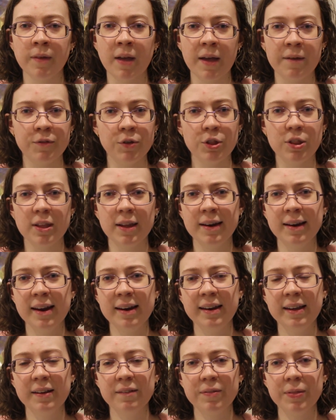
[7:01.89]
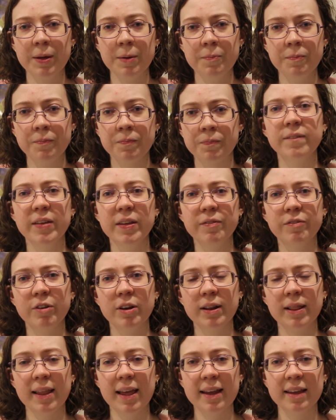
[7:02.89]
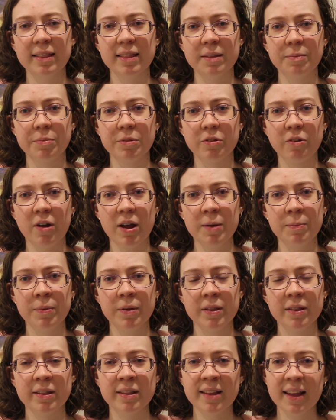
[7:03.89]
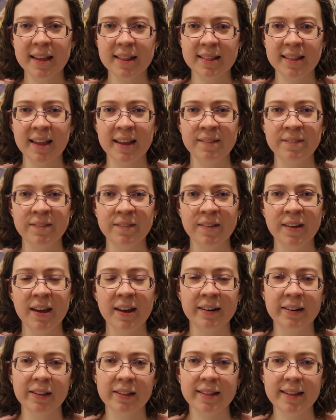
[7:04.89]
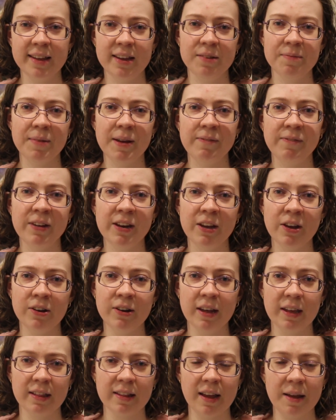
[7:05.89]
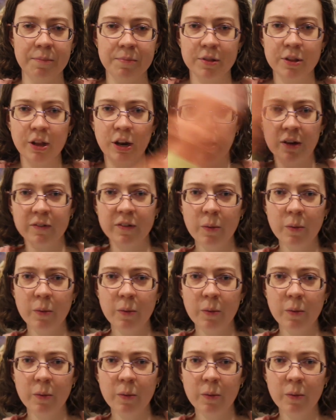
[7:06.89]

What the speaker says: Have you seen any of them? Feel free to like and subscribe, stay safe, and I'll see you in my video next time. So long,